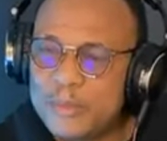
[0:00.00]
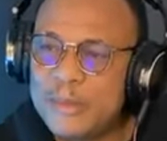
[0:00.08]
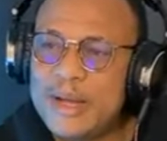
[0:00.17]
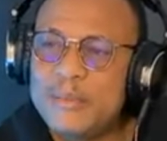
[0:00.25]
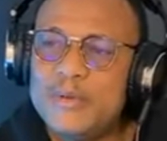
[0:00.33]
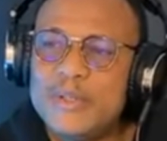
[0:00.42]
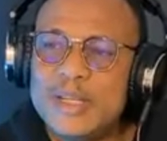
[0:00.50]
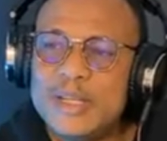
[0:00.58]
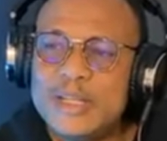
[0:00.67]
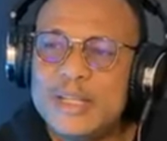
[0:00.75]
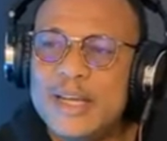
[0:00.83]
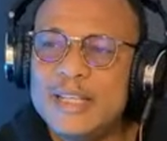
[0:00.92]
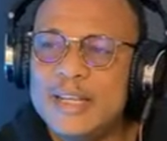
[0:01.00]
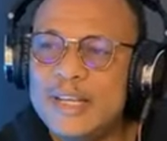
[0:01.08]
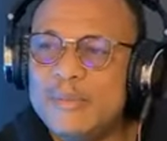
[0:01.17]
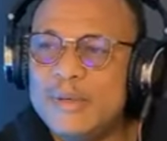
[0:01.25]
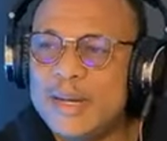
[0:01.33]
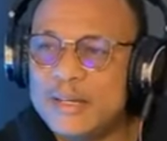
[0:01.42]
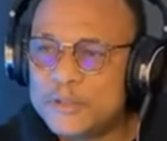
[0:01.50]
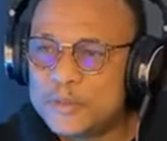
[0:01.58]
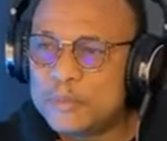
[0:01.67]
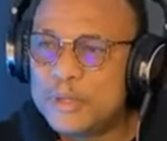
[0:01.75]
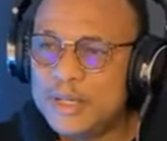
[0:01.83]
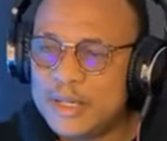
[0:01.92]
But the Bible says, let him
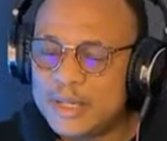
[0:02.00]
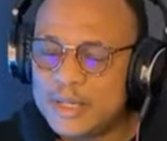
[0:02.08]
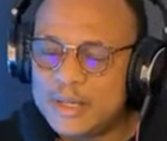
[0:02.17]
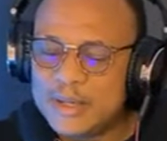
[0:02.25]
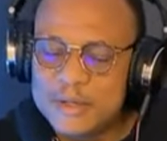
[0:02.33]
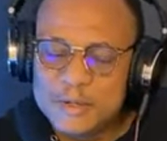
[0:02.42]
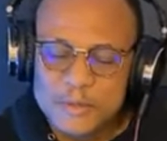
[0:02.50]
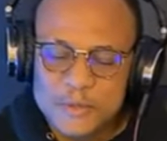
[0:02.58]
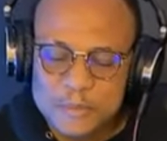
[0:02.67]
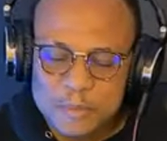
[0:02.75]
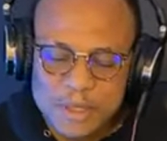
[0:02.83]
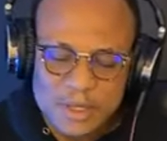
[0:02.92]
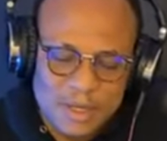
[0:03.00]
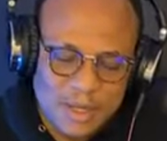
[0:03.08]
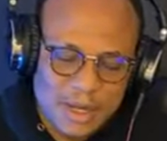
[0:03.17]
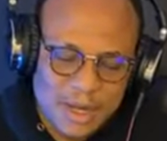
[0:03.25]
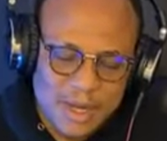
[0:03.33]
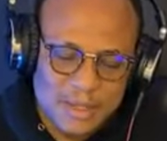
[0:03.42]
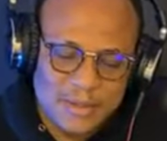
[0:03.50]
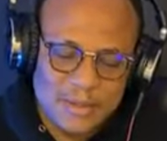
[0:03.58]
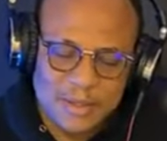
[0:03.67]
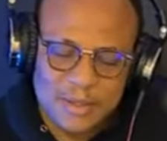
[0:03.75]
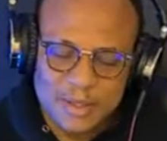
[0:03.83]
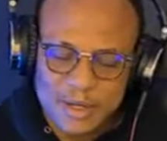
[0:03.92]
that speak, speak
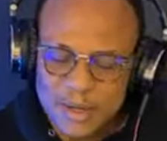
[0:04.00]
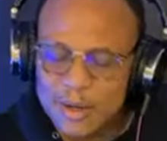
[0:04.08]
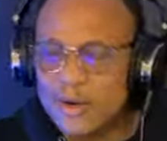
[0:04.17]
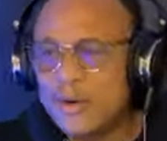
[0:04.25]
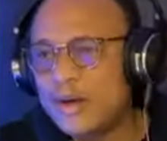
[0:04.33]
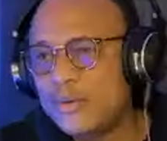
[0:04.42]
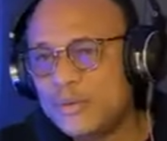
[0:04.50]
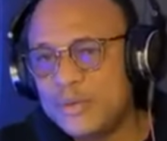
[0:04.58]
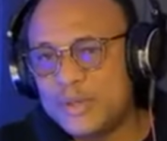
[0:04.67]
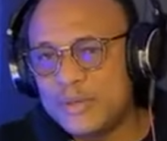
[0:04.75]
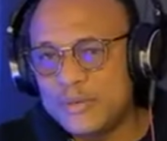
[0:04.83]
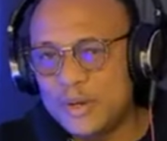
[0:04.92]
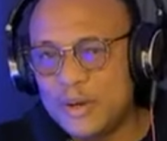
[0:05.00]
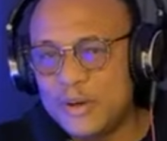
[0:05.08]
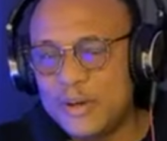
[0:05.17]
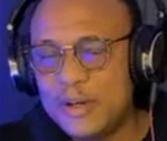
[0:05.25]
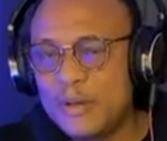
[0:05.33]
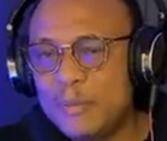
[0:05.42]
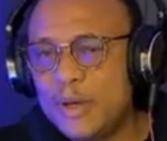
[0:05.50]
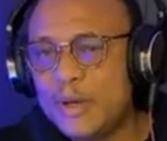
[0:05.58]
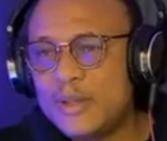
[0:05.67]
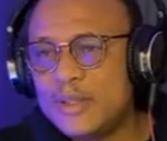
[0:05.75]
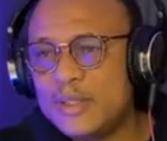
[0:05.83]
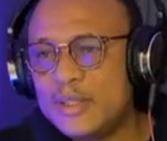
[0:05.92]
as the oracles of God.
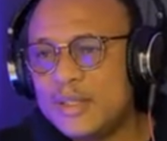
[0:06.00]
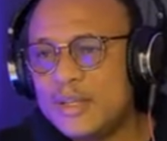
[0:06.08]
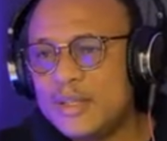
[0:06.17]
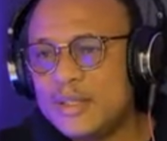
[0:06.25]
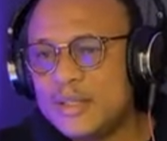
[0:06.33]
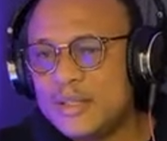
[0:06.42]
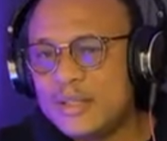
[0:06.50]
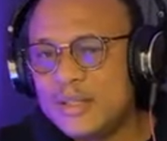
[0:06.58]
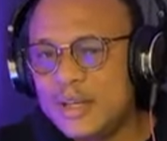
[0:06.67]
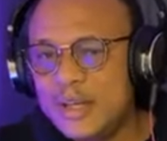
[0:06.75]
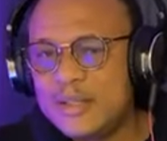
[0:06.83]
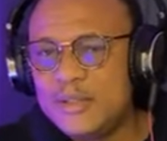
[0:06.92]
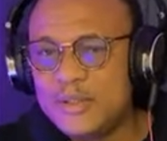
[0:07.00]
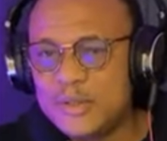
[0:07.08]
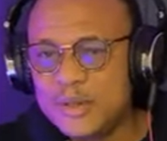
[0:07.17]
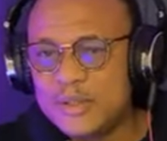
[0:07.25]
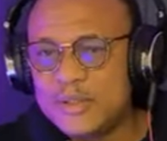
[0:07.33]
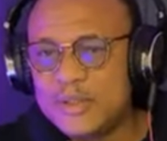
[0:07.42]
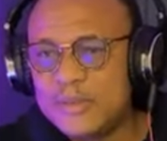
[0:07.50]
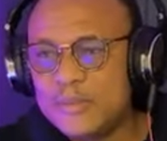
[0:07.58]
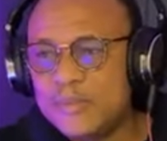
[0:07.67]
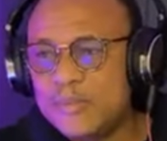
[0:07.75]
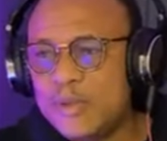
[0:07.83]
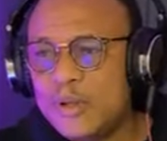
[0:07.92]
Because it is
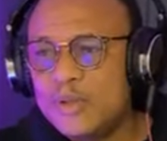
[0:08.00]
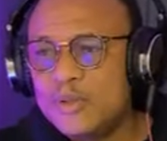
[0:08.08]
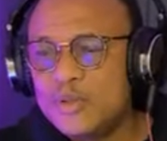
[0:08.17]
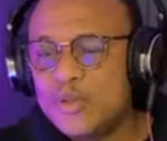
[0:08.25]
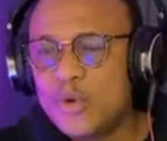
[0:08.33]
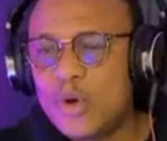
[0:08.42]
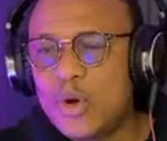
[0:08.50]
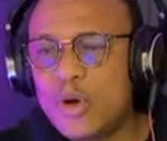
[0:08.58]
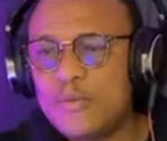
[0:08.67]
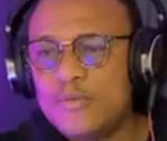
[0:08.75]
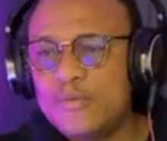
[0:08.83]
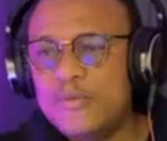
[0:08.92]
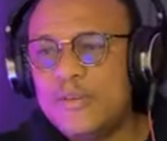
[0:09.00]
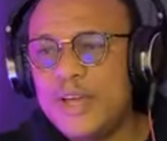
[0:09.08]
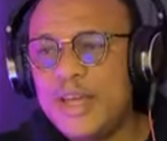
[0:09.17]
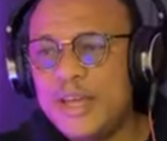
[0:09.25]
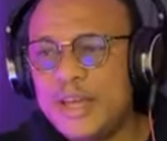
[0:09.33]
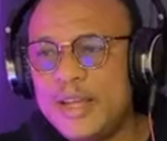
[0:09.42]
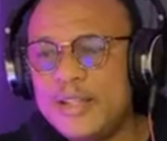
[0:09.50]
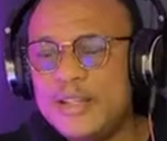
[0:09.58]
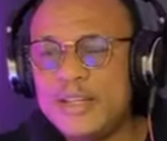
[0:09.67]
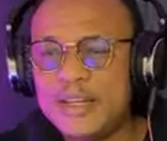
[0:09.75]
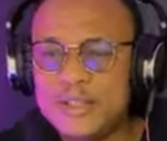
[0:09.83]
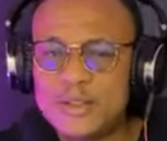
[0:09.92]
dangerous to
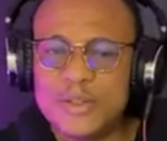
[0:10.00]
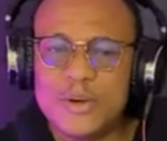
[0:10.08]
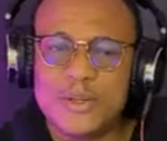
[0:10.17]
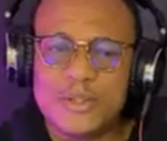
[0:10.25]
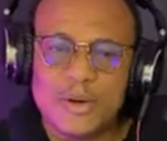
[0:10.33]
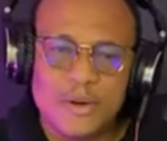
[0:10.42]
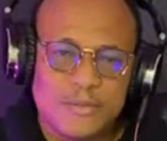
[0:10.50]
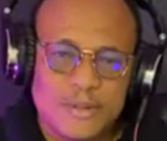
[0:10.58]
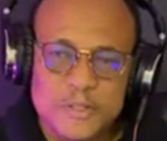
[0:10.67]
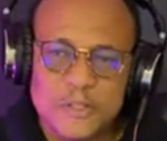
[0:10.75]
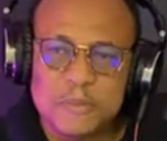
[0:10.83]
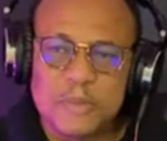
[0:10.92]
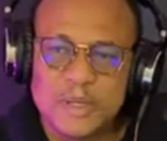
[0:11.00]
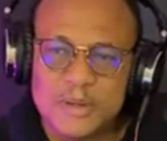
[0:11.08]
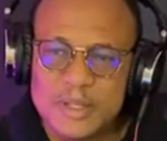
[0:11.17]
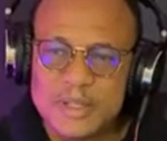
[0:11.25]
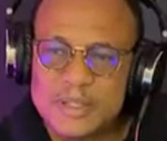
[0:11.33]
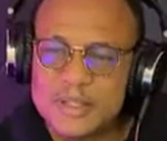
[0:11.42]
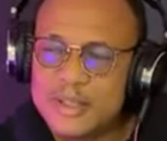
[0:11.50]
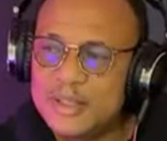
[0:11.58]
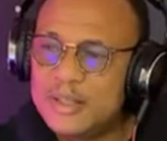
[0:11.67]
convey the thought of a spirit